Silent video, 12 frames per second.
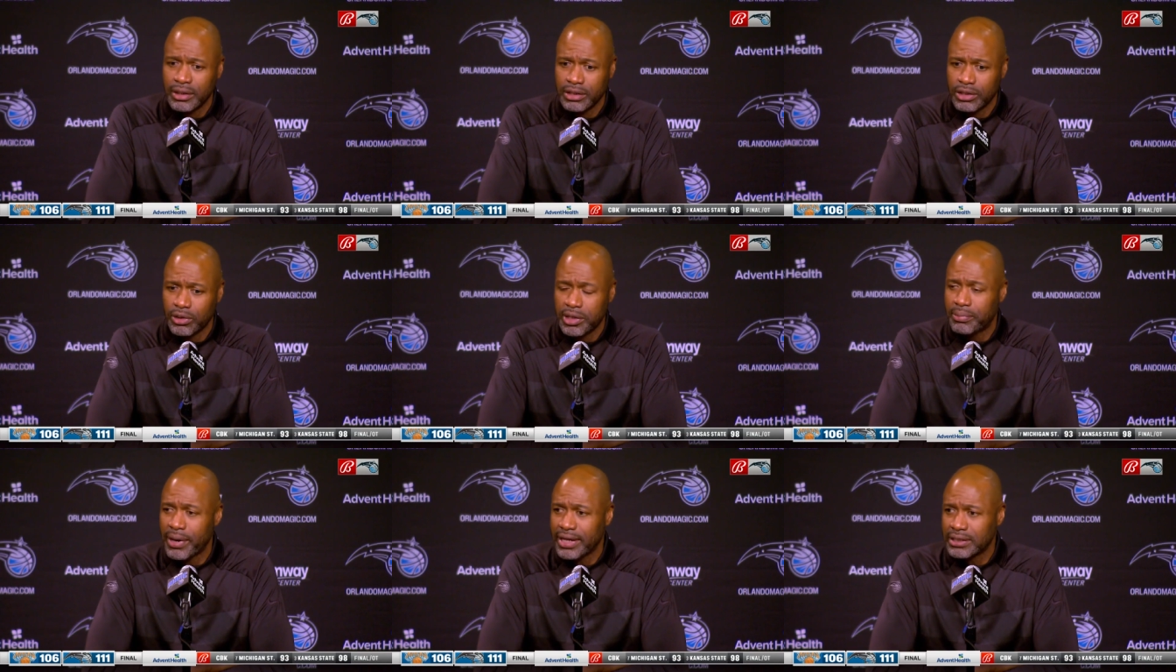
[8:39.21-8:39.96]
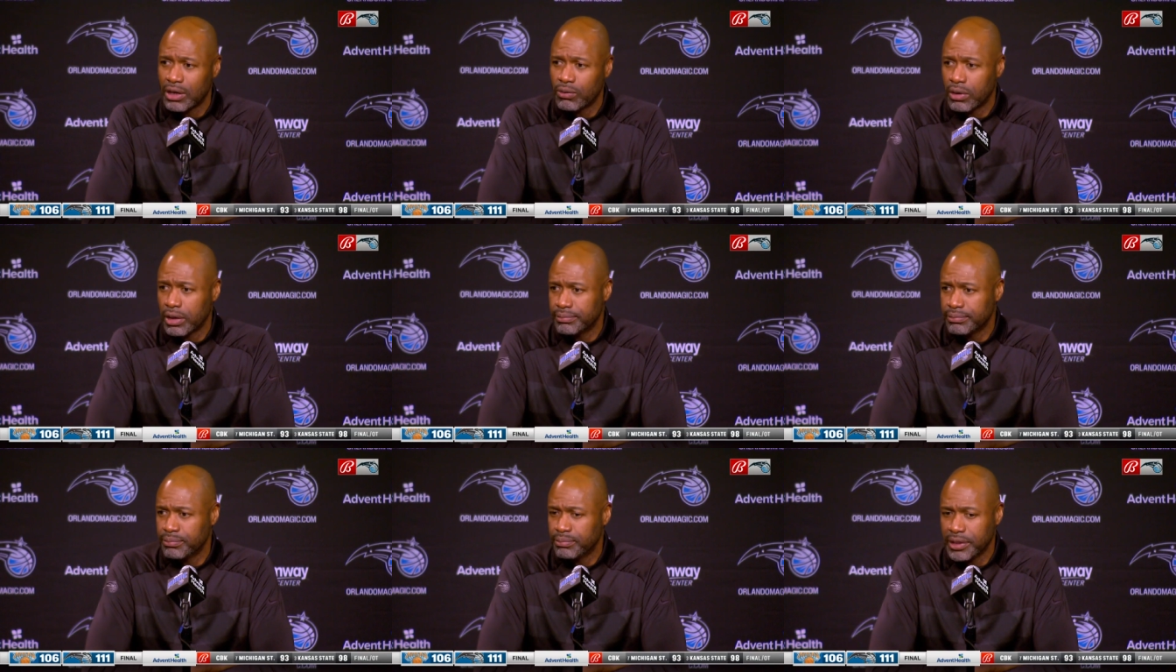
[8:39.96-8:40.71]
you know, impact
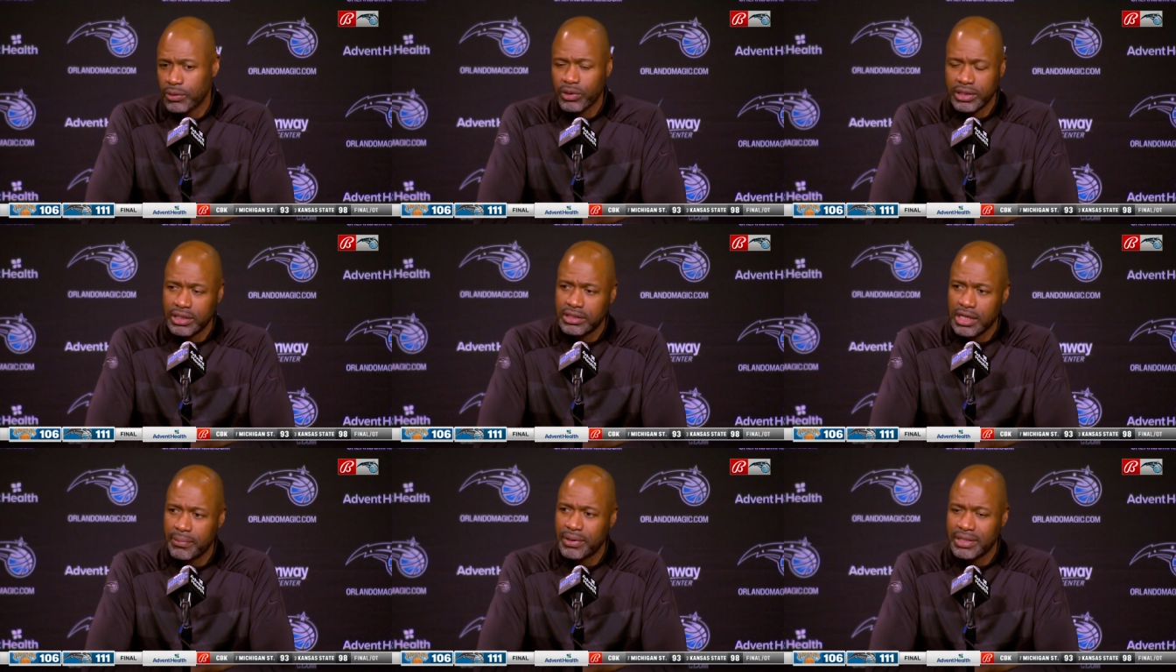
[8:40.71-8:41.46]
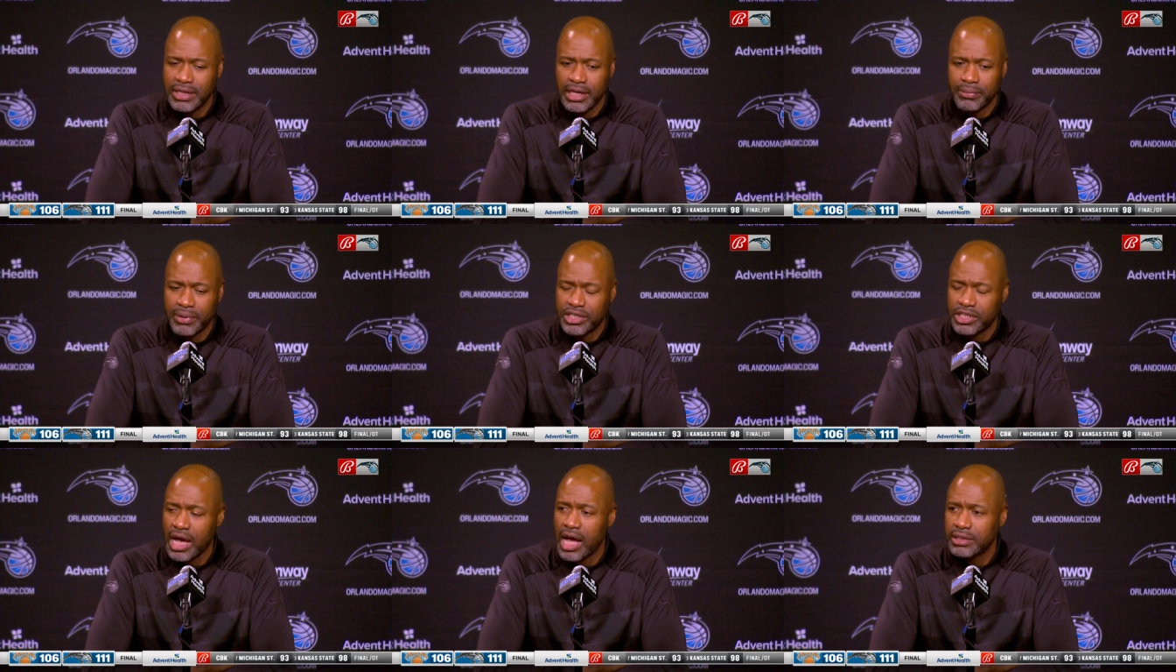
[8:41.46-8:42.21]
how, being willing to step in and take a
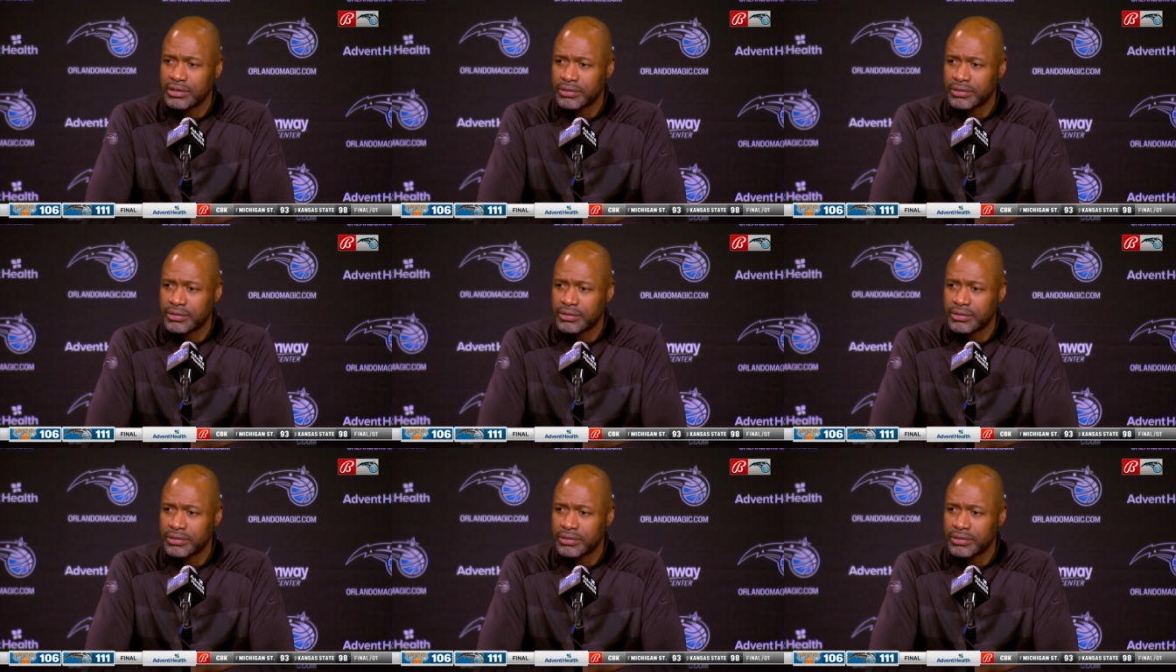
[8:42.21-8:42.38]
big shot.